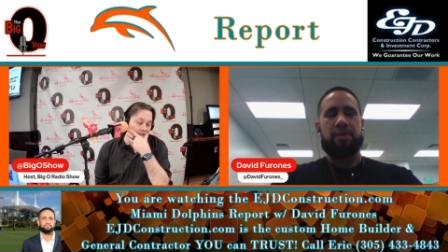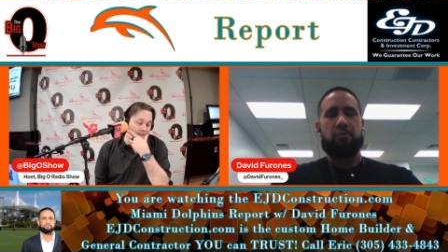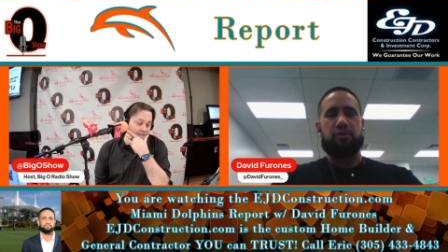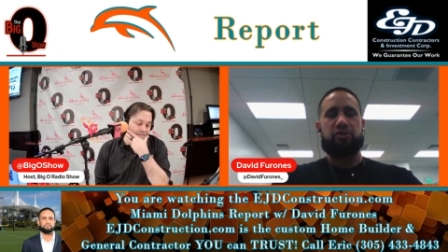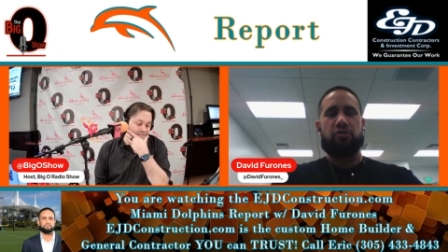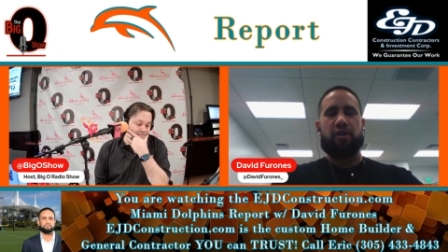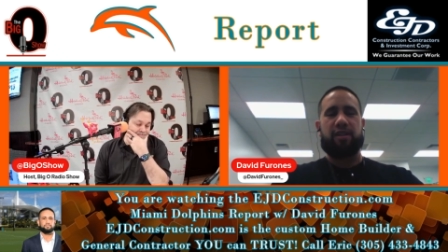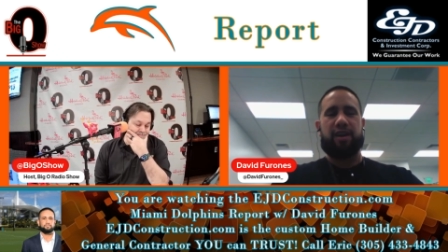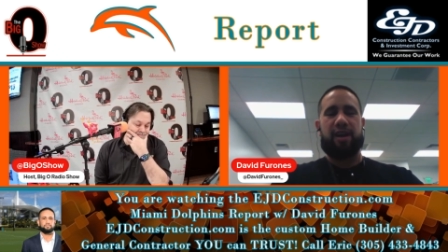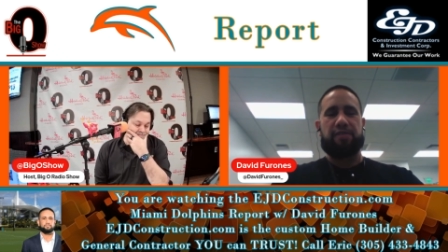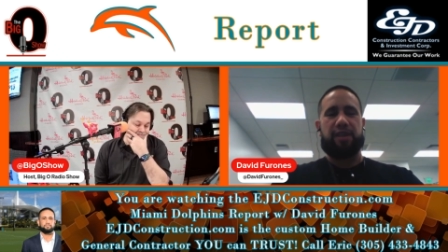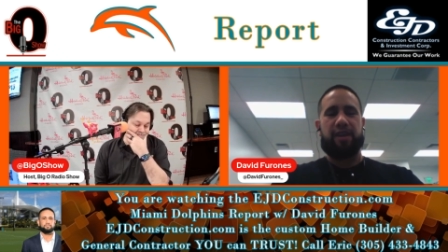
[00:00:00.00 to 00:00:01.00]
was
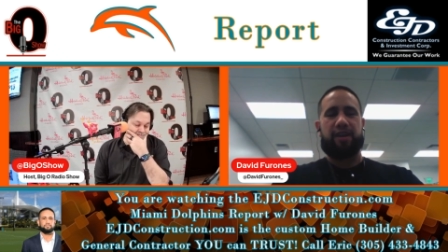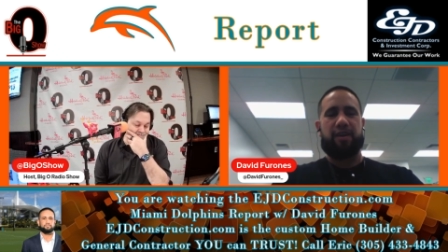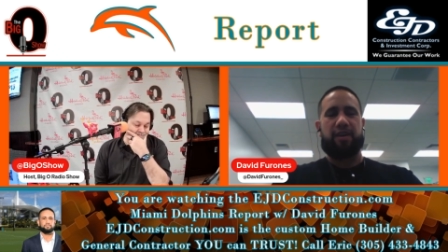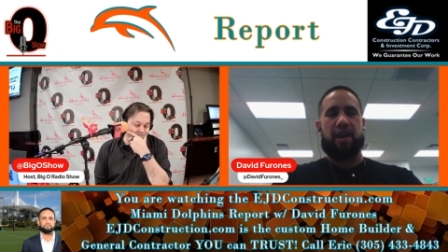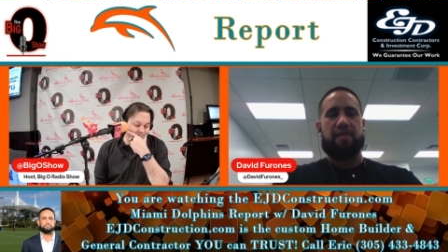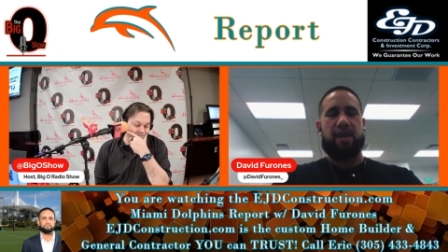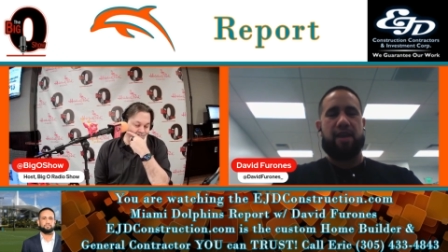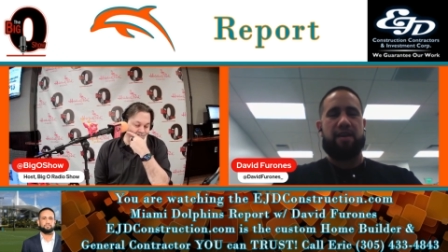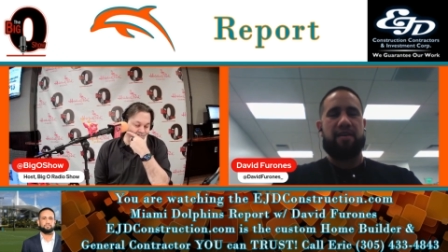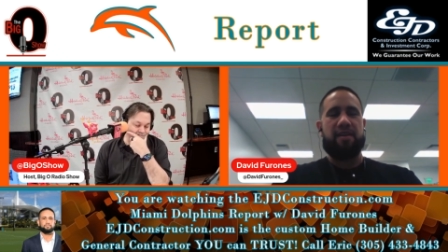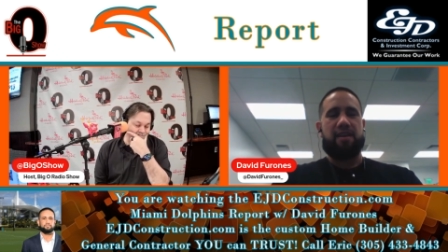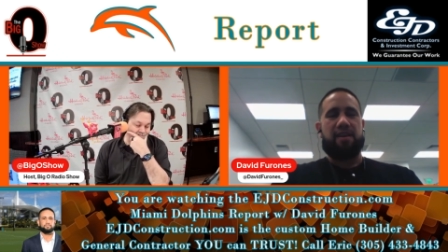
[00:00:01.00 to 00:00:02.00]
struggling out there, and
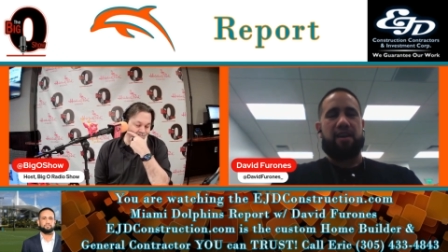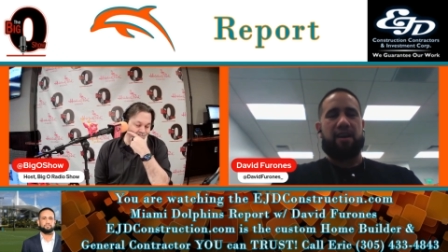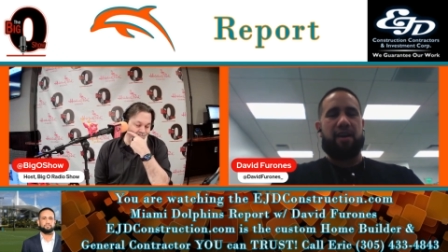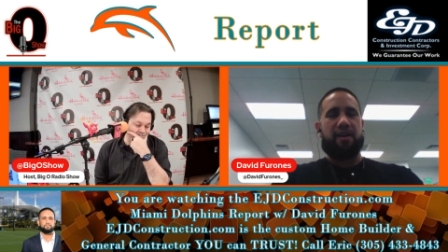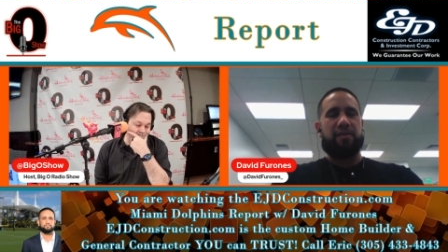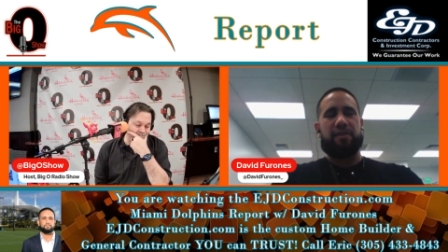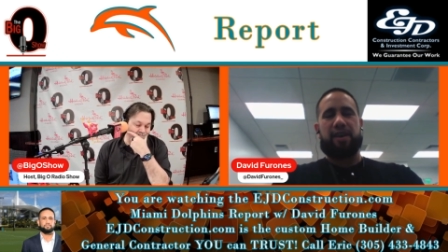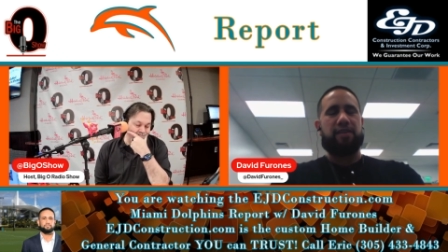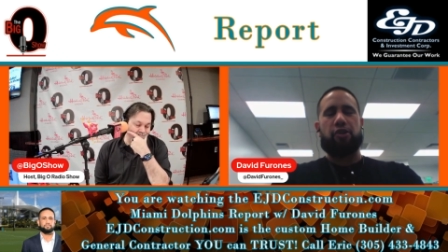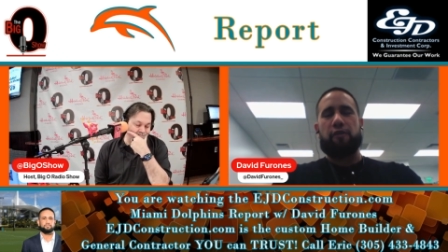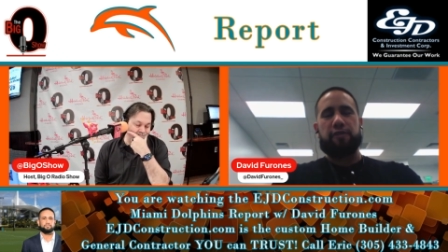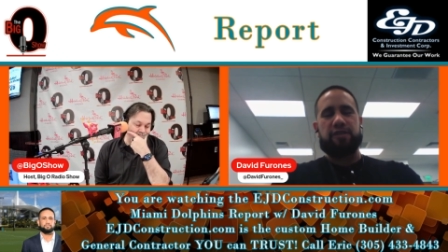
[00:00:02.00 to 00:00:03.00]
then uh, and
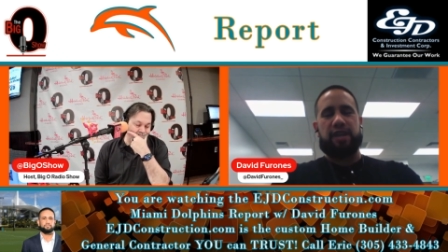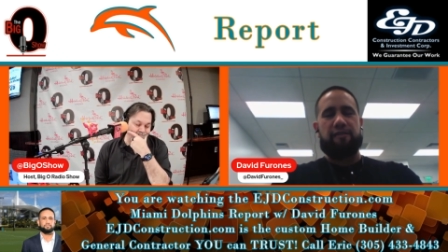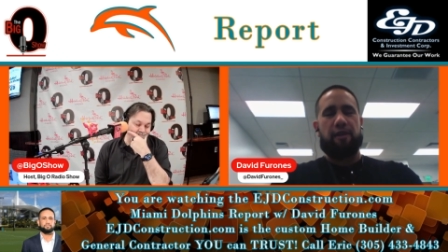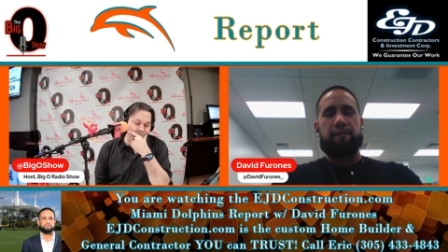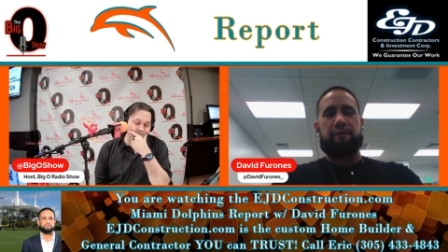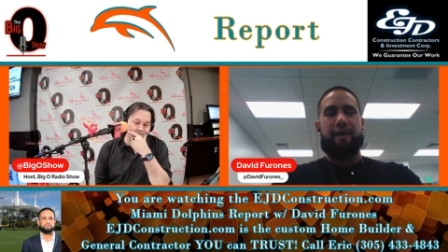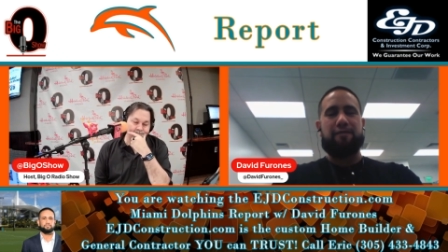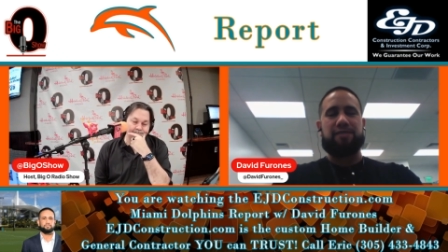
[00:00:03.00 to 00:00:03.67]
the Dolphins gave up five